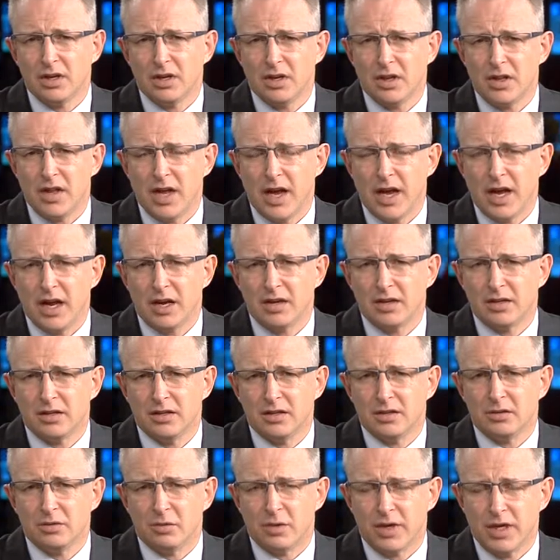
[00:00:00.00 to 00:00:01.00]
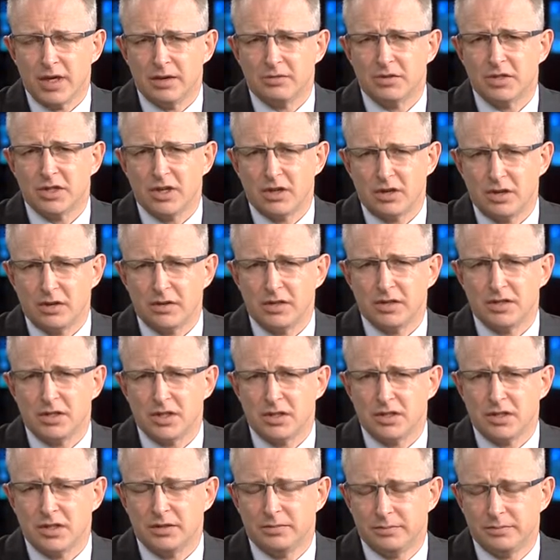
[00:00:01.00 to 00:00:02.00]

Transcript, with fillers: that we have shown on this issue.